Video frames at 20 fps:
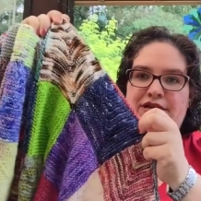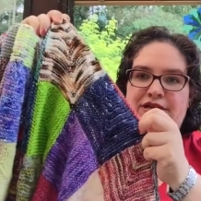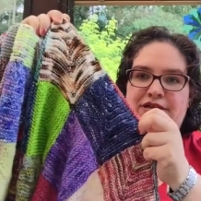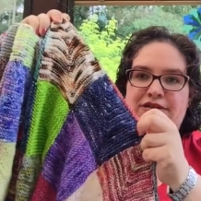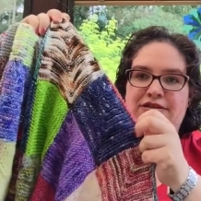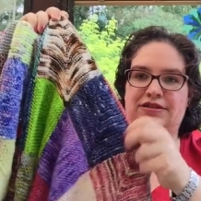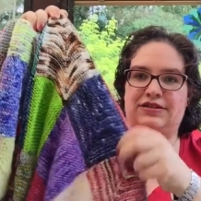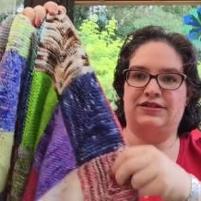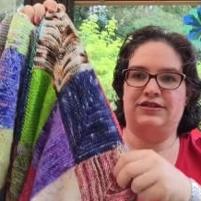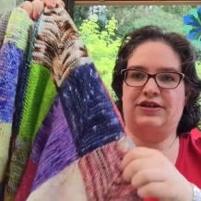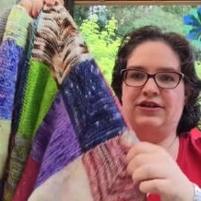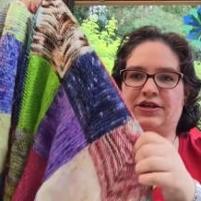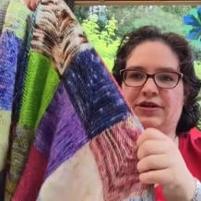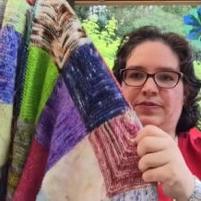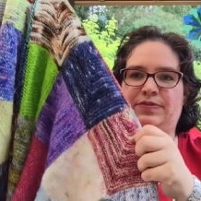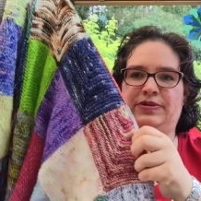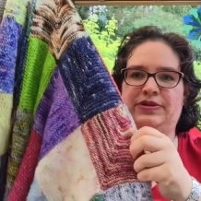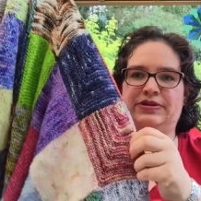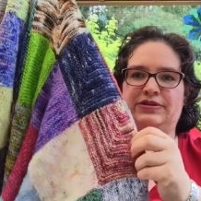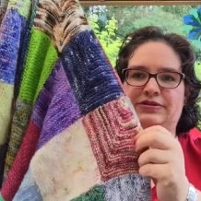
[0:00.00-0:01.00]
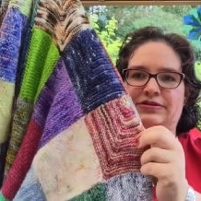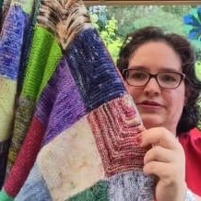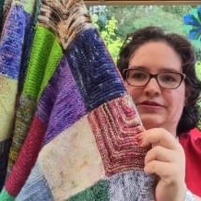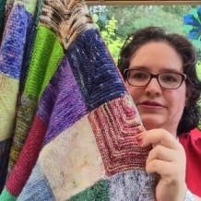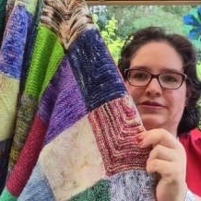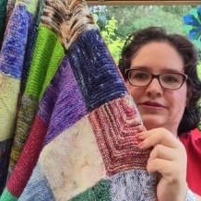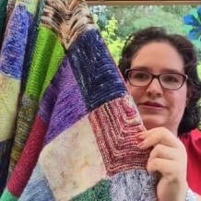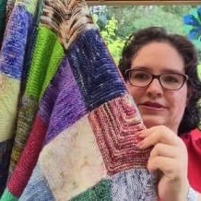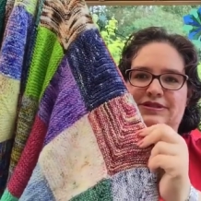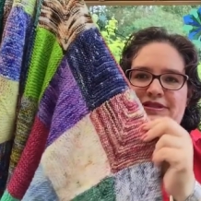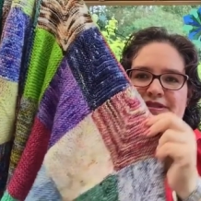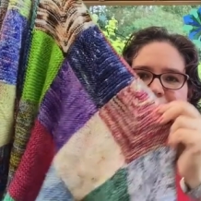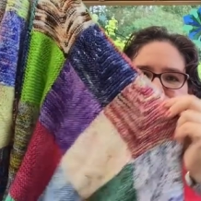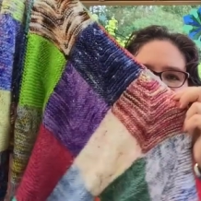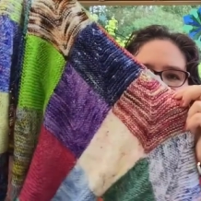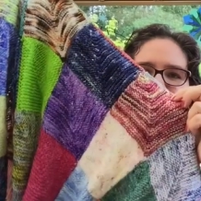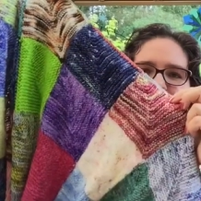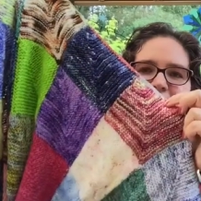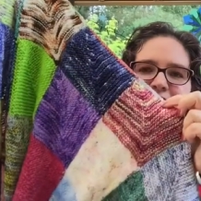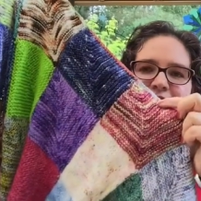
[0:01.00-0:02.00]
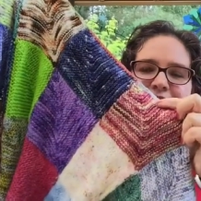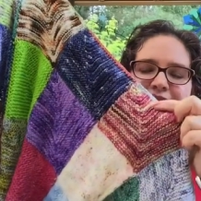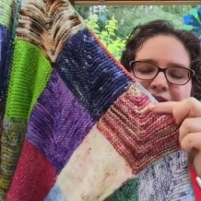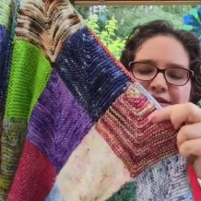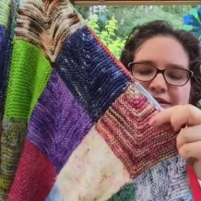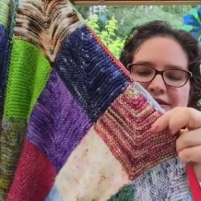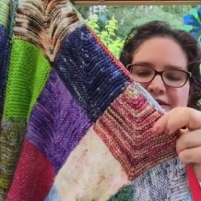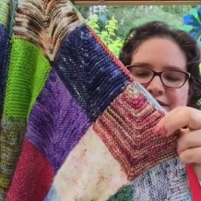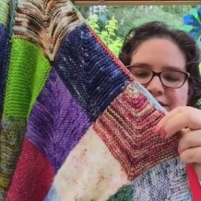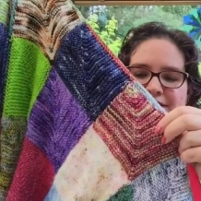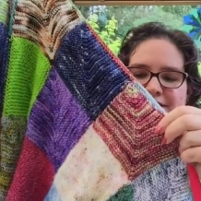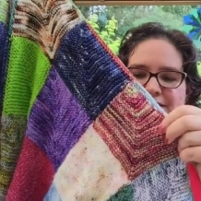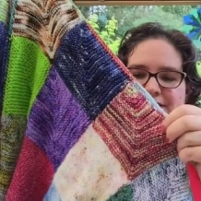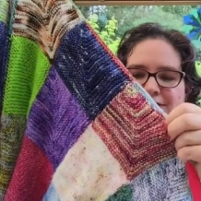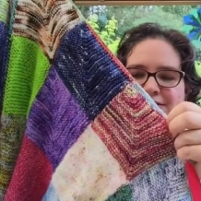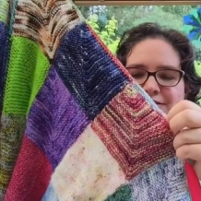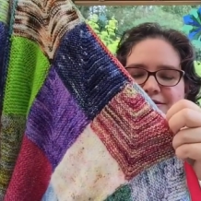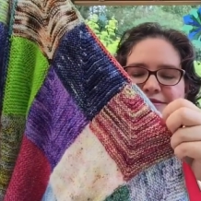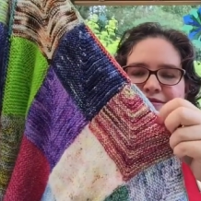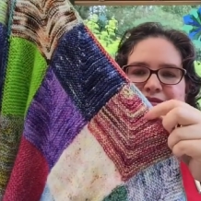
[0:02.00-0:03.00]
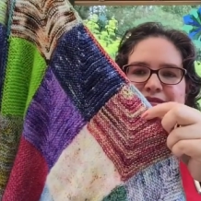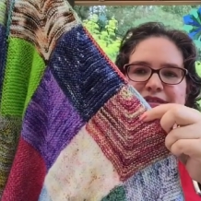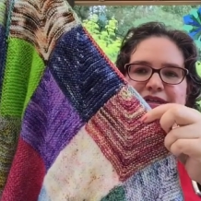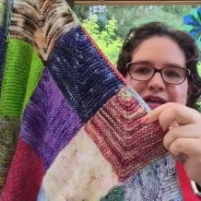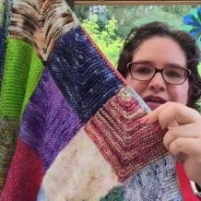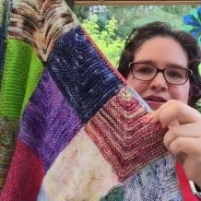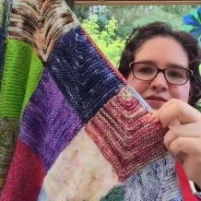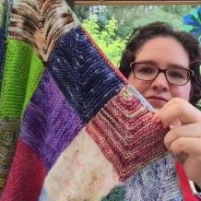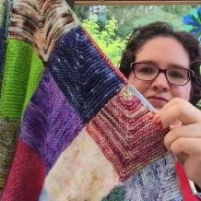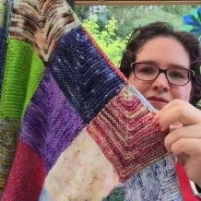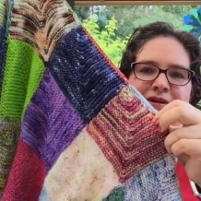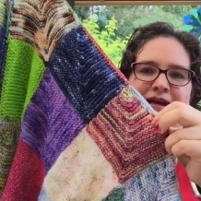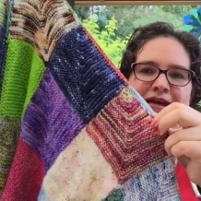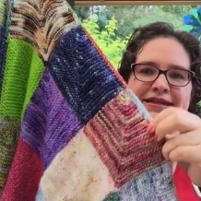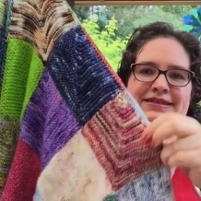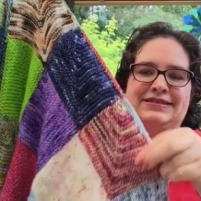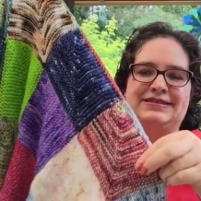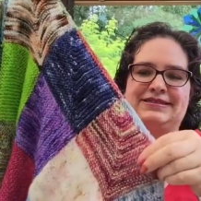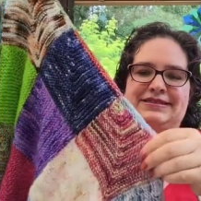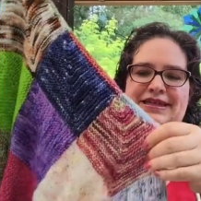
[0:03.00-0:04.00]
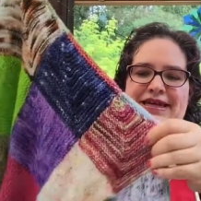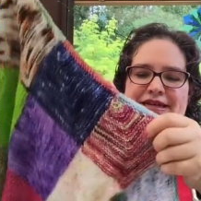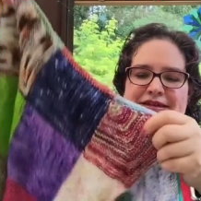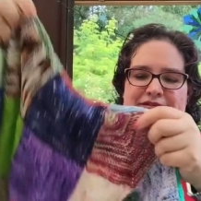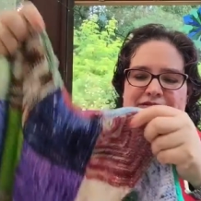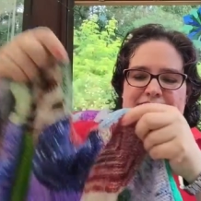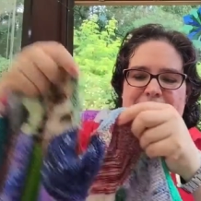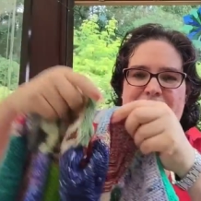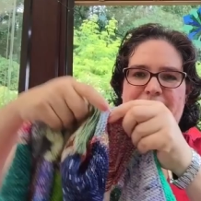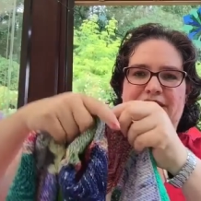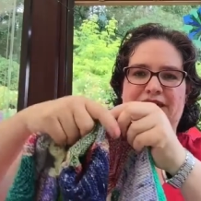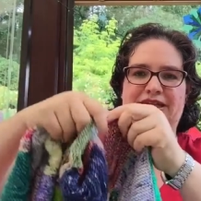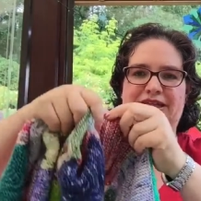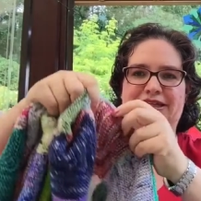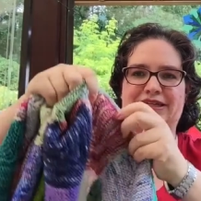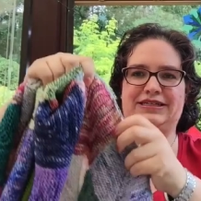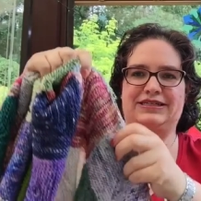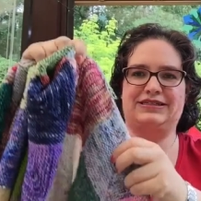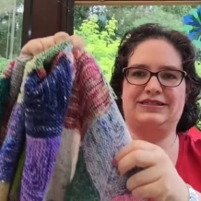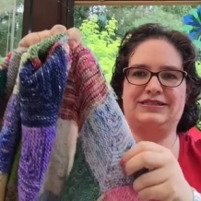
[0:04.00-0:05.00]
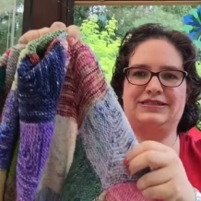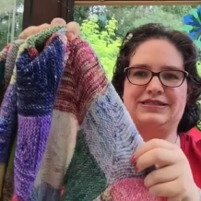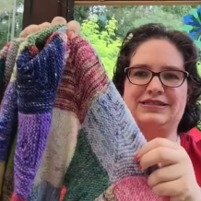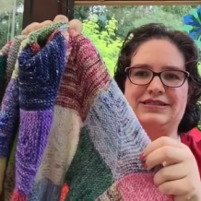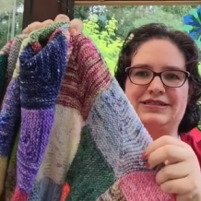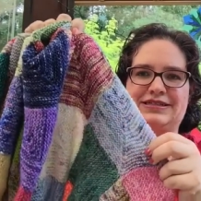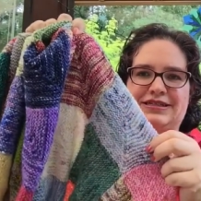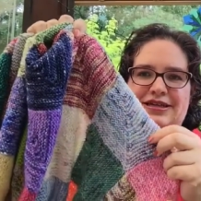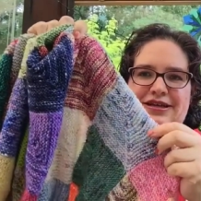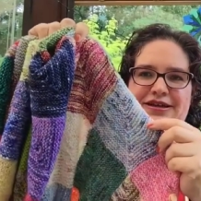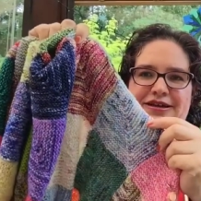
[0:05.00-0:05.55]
The dark blues. This one's kind of reds and greens,